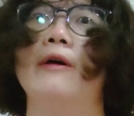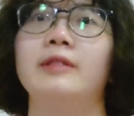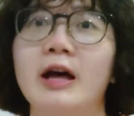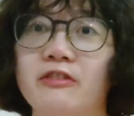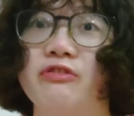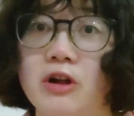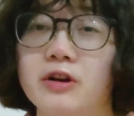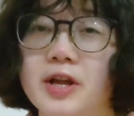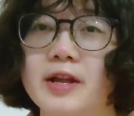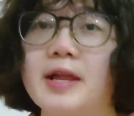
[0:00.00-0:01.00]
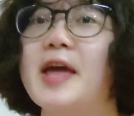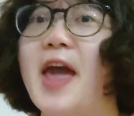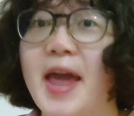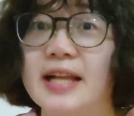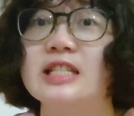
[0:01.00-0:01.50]
The flirting,
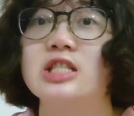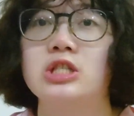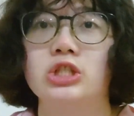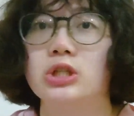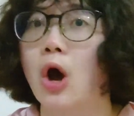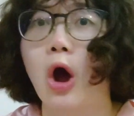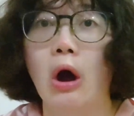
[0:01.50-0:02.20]
it's so